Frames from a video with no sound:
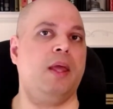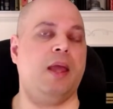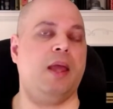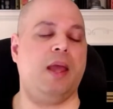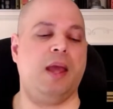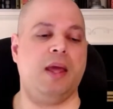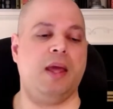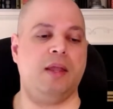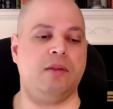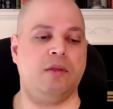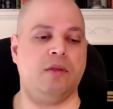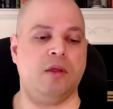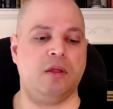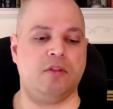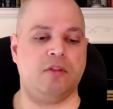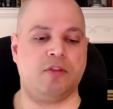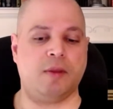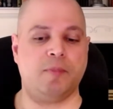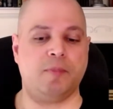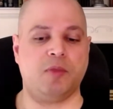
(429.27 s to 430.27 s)
And
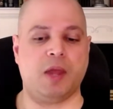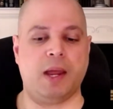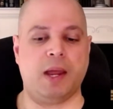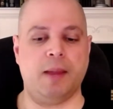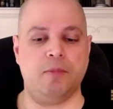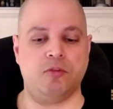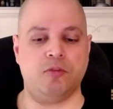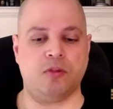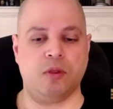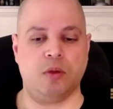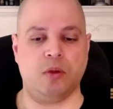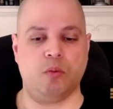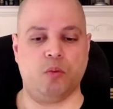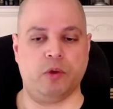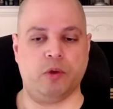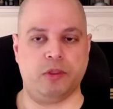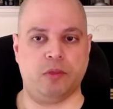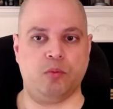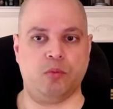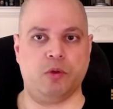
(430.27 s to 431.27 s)
sometimes
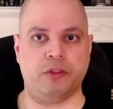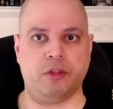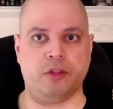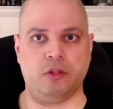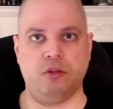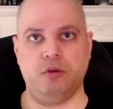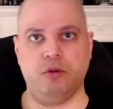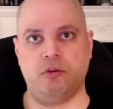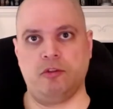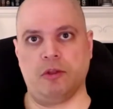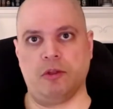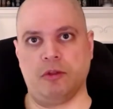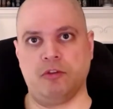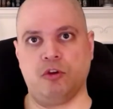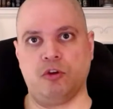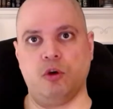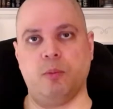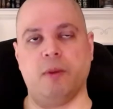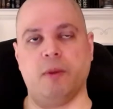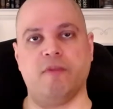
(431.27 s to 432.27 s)
what they'll do is they'll
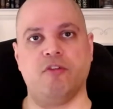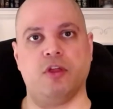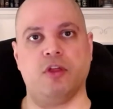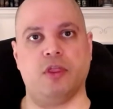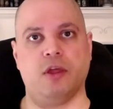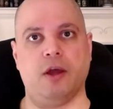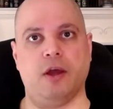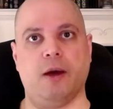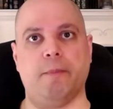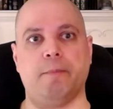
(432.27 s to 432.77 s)
scoop everything up